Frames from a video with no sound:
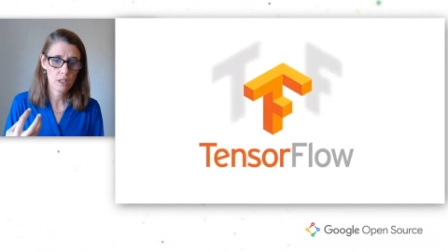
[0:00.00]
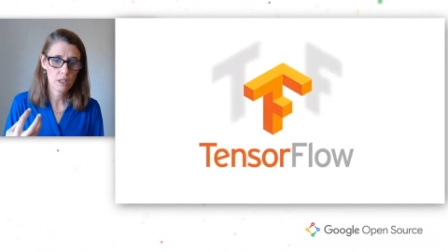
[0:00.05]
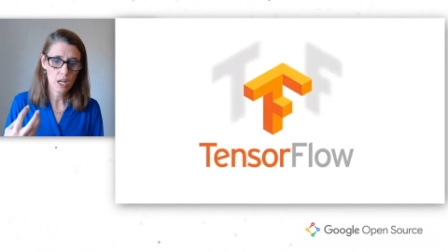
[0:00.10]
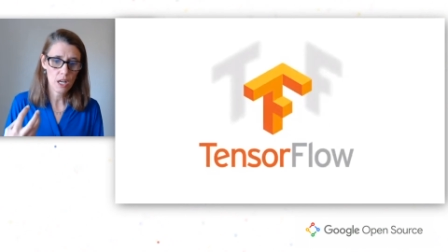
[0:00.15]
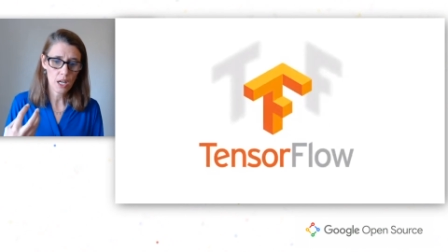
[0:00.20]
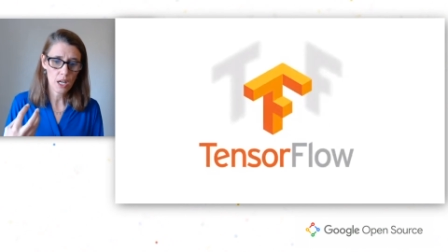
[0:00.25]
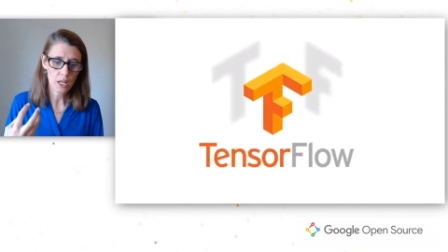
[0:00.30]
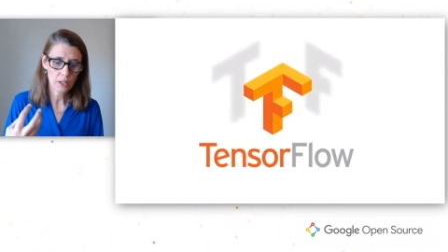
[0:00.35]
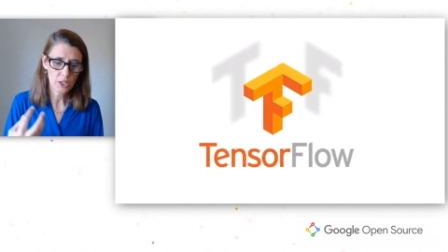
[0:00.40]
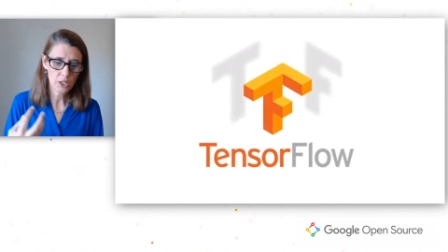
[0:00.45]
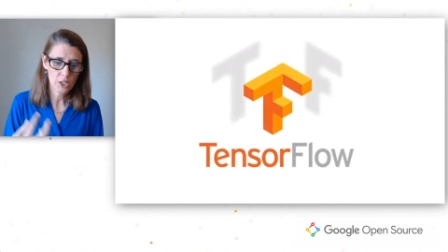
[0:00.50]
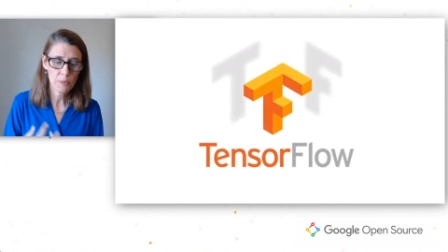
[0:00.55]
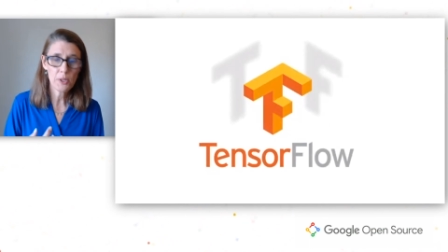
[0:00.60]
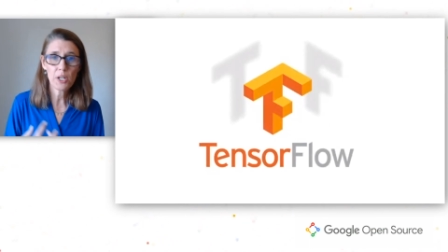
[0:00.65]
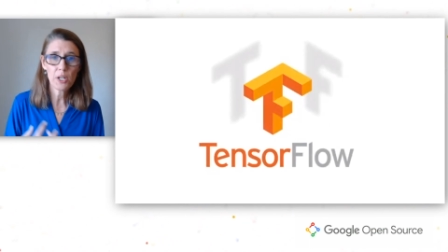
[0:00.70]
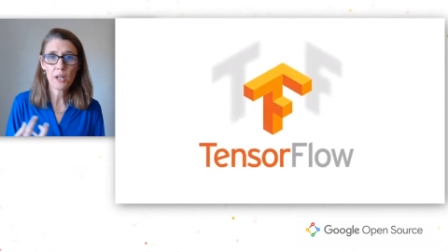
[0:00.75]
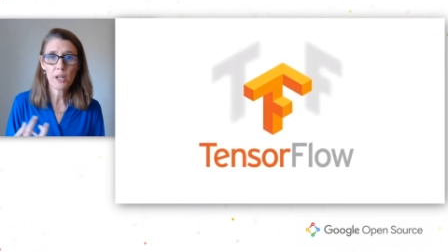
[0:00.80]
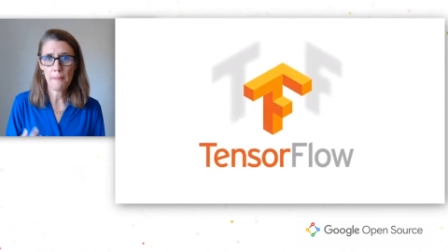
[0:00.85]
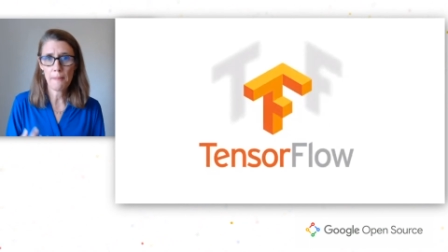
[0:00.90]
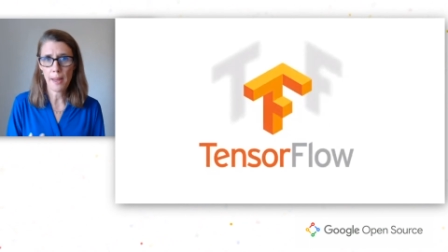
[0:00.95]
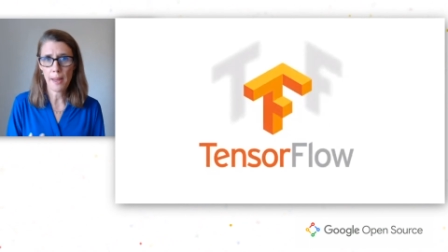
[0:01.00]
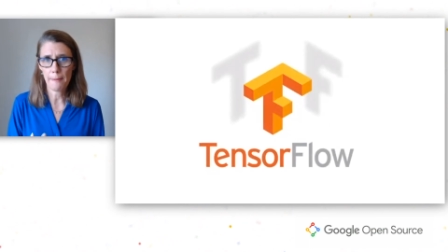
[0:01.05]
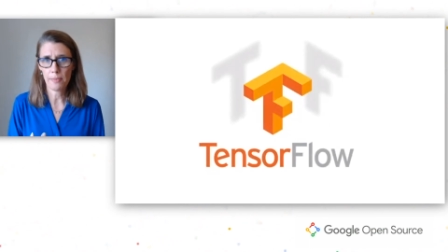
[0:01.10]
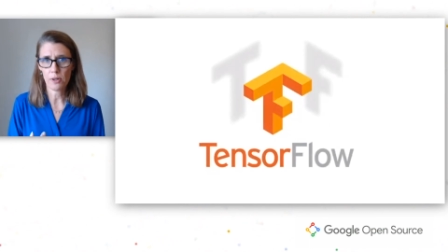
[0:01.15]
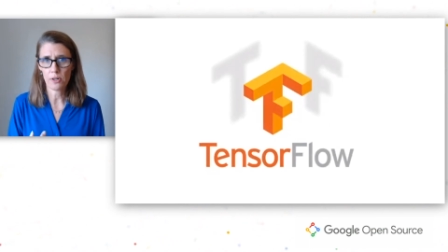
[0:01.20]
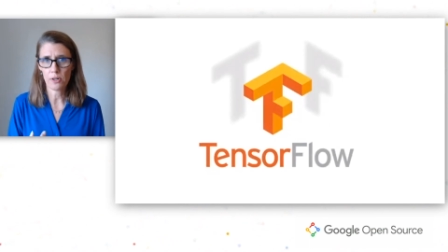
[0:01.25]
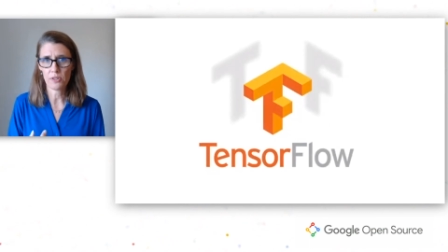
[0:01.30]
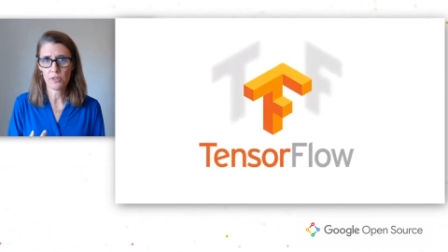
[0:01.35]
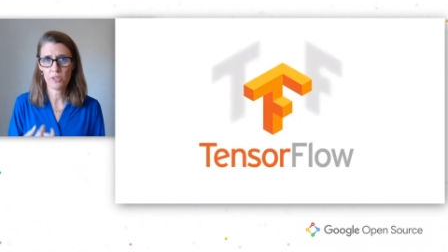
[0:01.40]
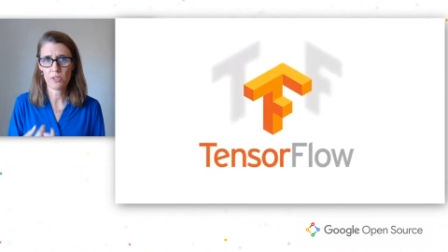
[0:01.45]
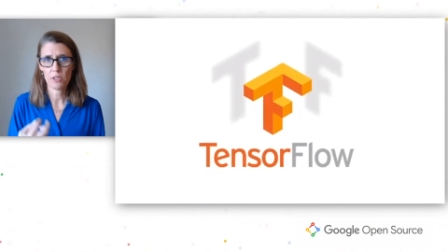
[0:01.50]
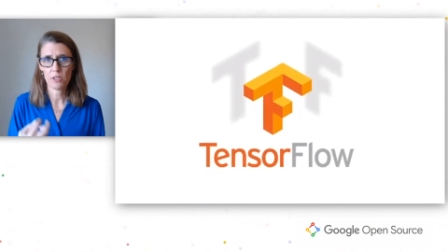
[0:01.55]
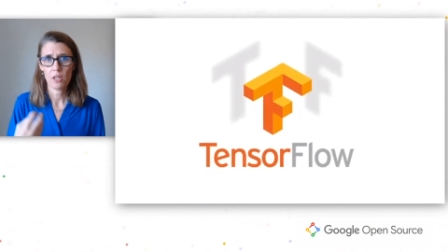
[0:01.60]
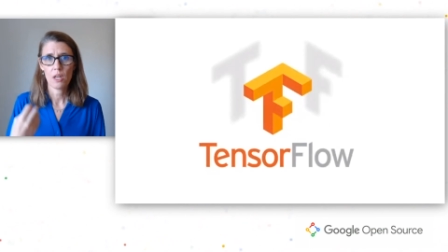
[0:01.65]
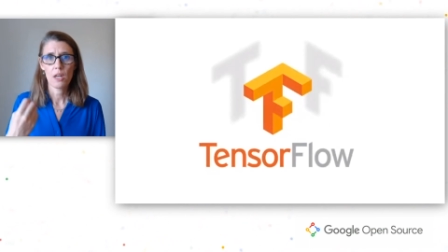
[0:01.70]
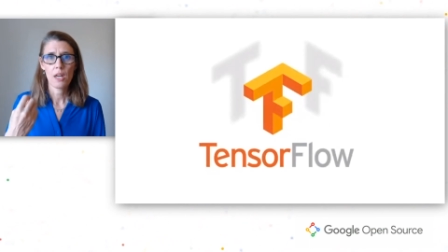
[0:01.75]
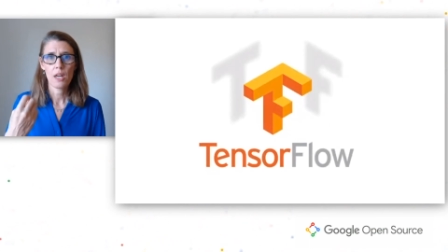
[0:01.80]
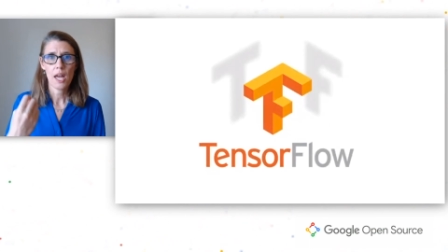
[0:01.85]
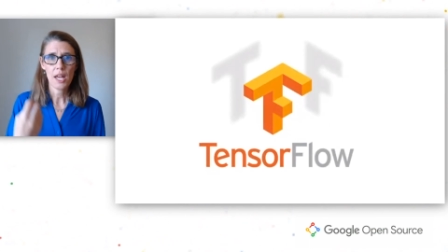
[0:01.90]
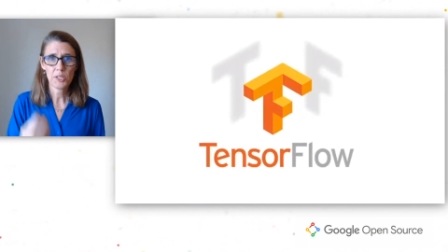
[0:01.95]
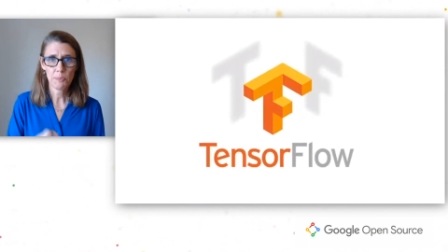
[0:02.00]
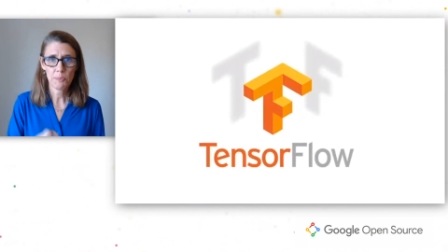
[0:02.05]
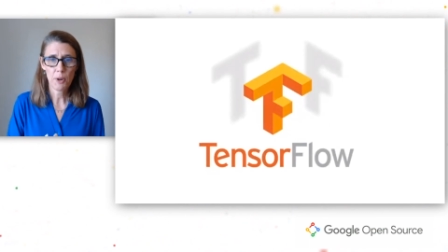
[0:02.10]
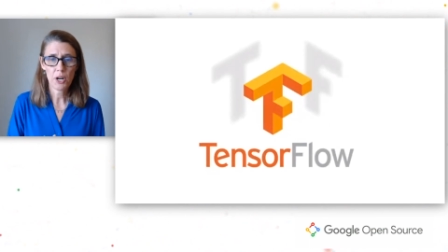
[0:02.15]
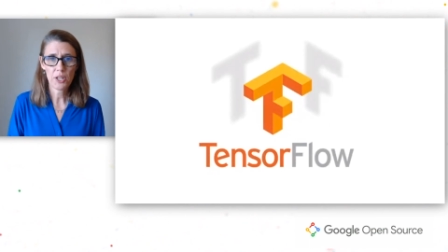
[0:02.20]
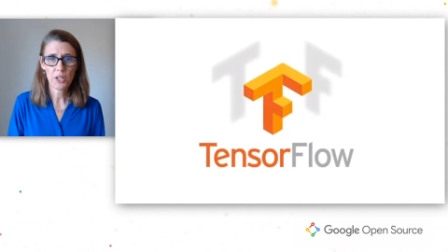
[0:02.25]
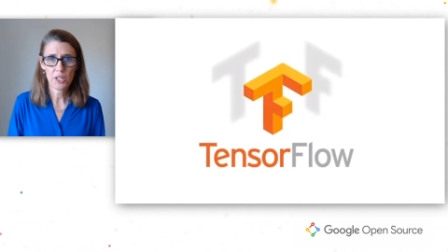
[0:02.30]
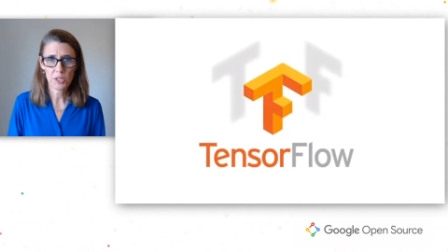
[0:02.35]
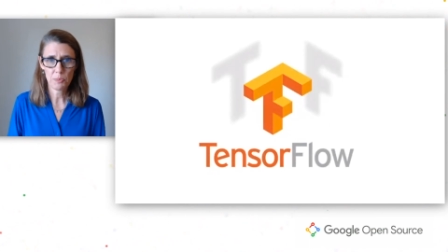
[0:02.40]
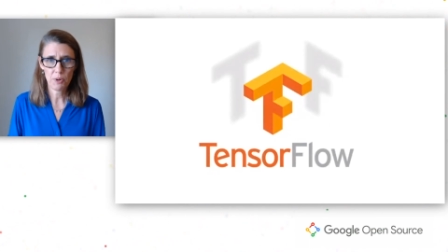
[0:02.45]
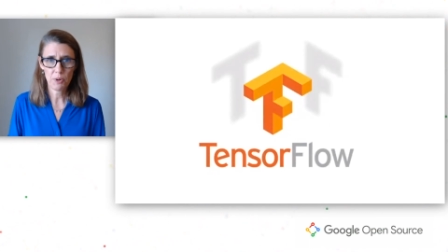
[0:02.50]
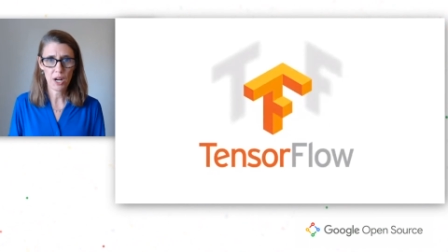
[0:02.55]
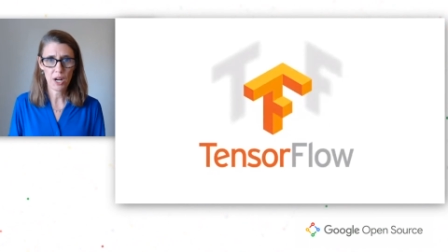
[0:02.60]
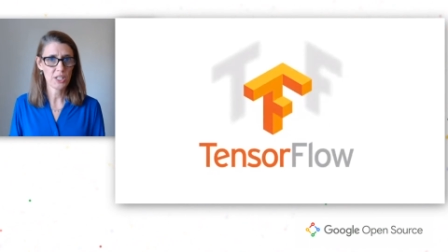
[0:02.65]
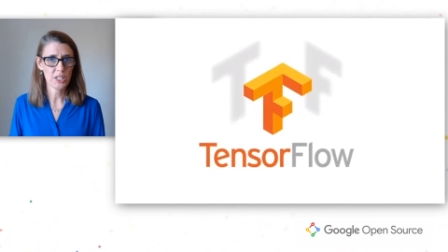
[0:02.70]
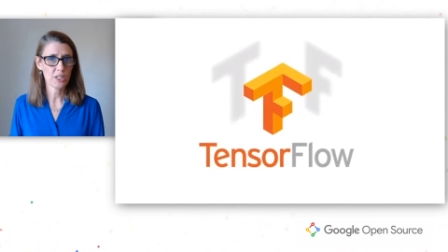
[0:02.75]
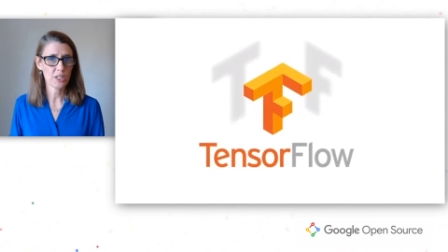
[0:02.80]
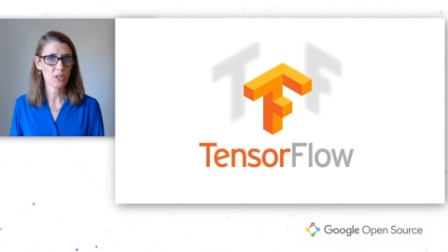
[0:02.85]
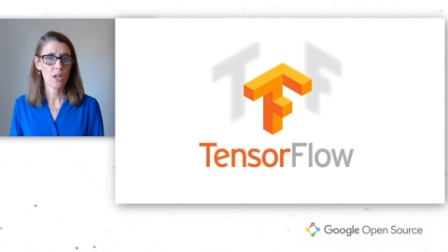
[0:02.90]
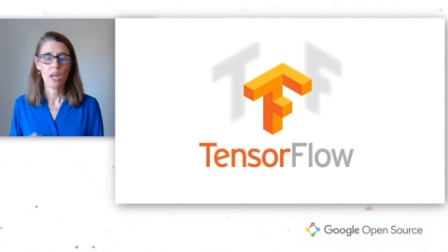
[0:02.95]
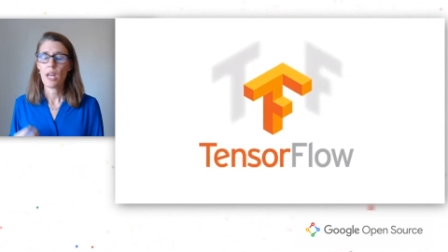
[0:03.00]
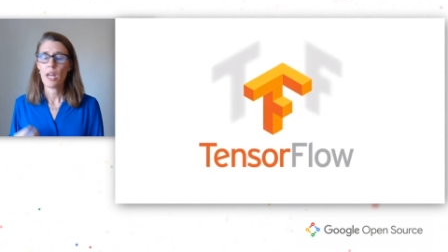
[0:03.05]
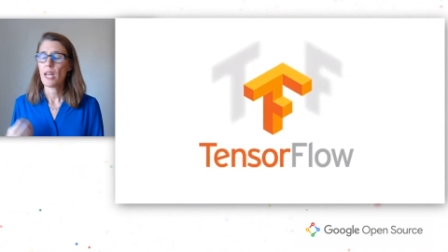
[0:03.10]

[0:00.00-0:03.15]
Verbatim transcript: uh, community members as part of this project.